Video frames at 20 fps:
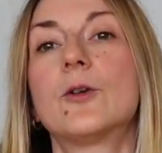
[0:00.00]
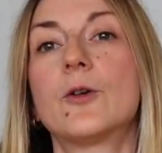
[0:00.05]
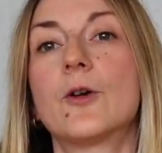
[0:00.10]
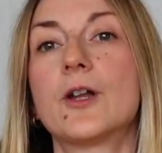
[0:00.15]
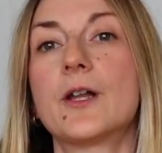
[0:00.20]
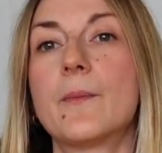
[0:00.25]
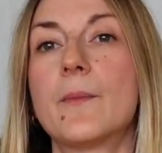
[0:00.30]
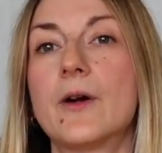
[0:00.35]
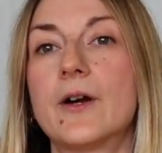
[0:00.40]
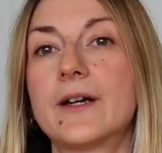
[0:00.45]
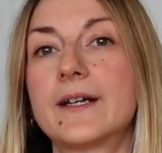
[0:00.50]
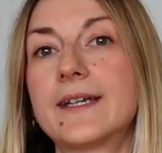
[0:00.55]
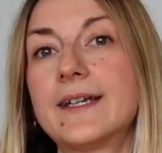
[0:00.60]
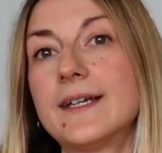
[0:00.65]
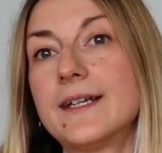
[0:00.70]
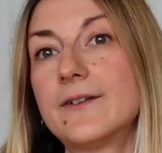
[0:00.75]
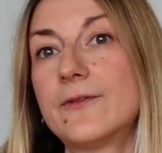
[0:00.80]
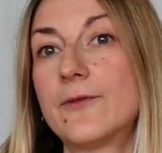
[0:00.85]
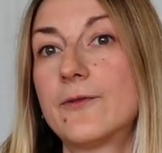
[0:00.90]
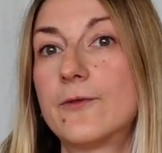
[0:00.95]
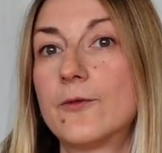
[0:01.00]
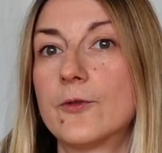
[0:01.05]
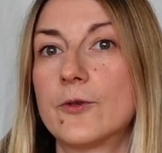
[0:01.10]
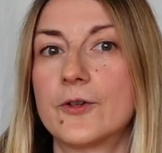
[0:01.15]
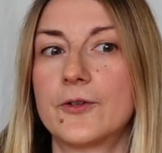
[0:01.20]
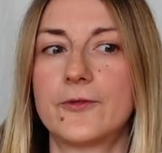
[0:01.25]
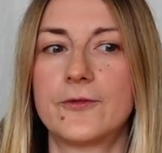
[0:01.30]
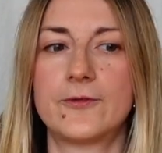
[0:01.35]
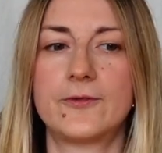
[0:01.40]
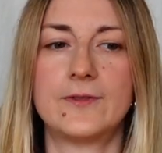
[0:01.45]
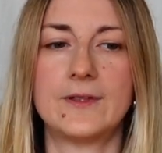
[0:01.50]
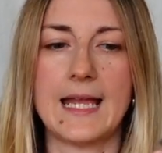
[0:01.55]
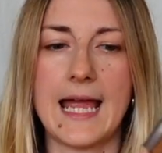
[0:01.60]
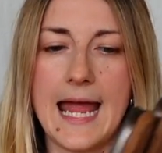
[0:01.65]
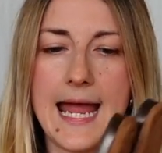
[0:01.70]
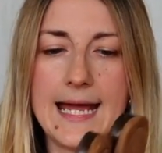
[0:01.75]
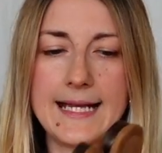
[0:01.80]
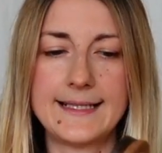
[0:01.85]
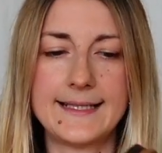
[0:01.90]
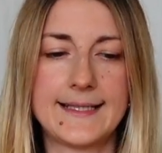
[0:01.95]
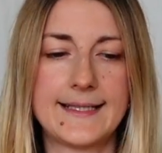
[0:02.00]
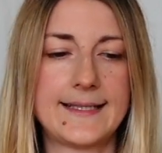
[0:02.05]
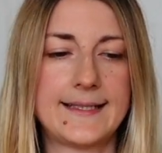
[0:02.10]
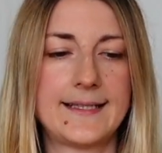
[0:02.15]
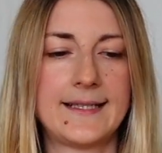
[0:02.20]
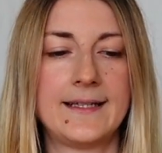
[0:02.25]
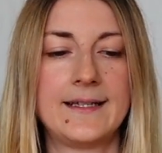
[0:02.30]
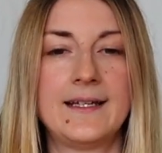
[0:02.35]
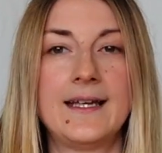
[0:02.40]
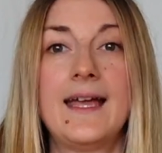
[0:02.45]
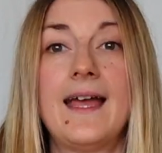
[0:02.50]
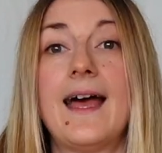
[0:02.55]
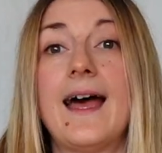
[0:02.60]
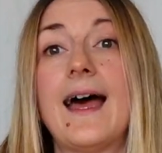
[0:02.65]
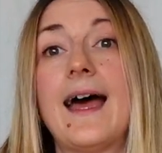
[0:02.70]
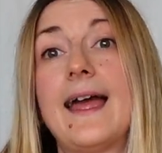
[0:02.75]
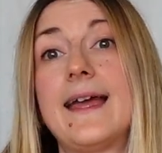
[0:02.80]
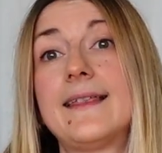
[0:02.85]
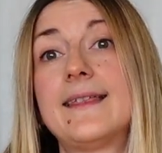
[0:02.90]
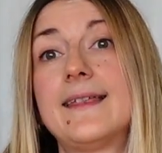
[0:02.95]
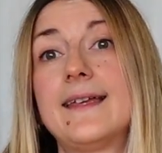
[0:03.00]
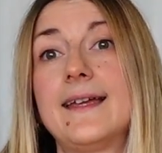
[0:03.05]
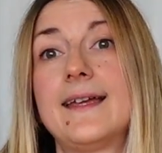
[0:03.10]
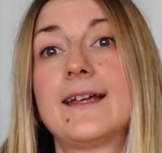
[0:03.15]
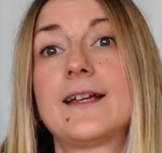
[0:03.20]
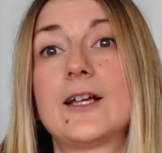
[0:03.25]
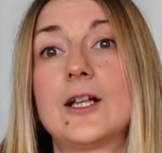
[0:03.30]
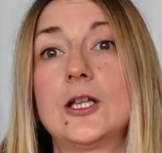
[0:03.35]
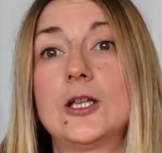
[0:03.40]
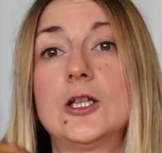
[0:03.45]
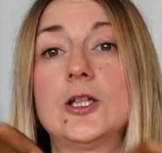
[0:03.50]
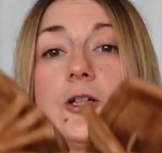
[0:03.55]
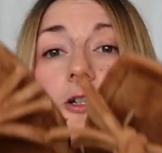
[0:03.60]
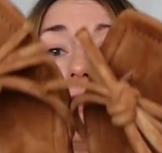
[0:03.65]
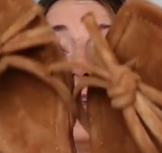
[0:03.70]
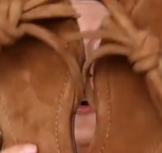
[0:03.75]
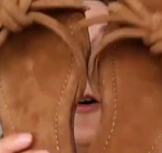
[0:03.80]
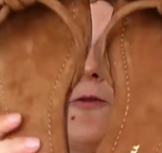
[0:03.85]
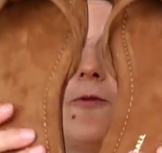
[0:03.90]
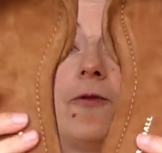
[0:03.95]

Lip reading: you're on a market for flats, I think look no